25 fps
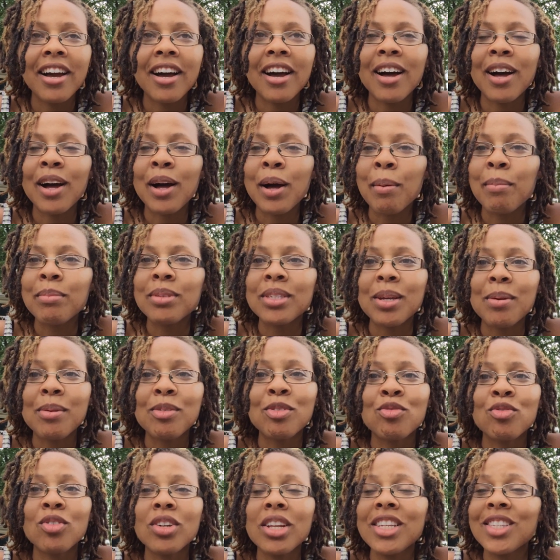So I
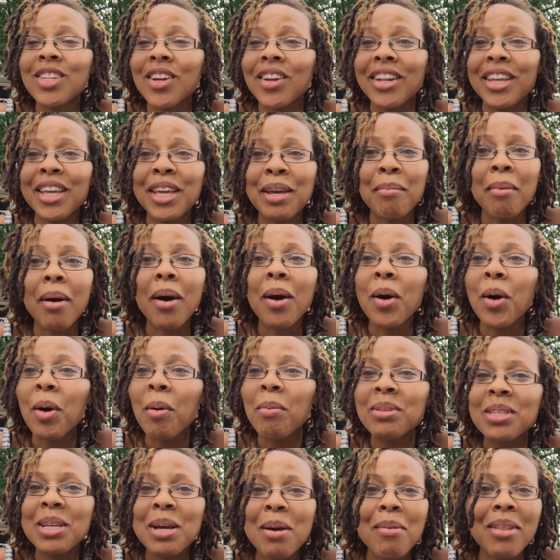was really starting to get my
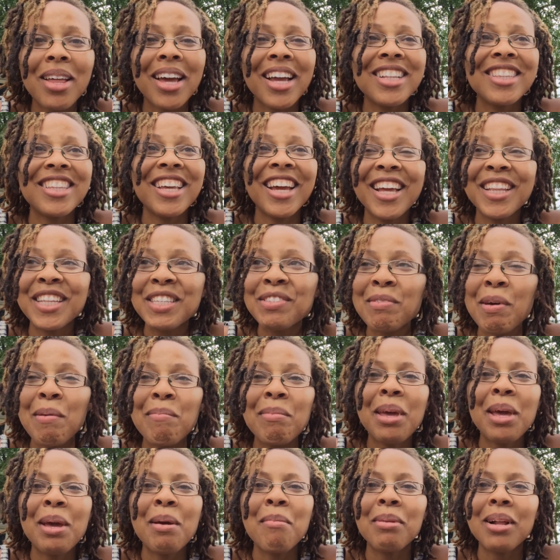hopes up, like, dang, this might
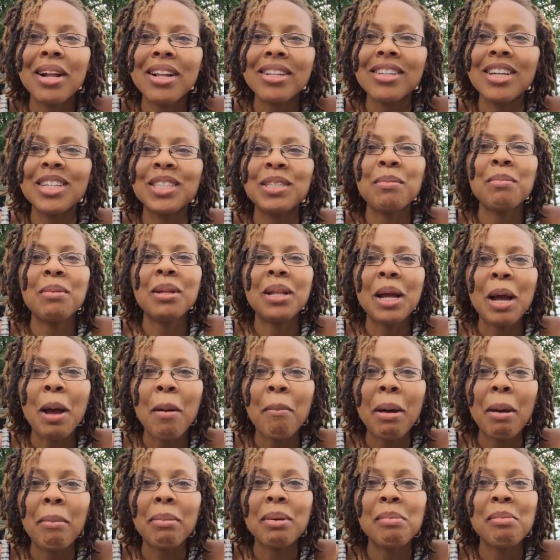be implantation bleeding, I
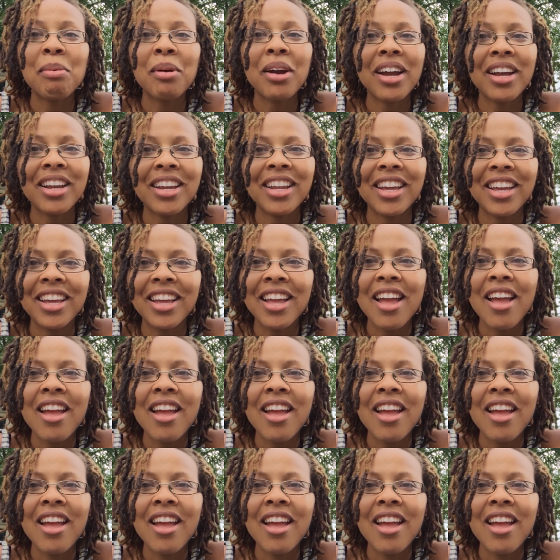might be pregnant.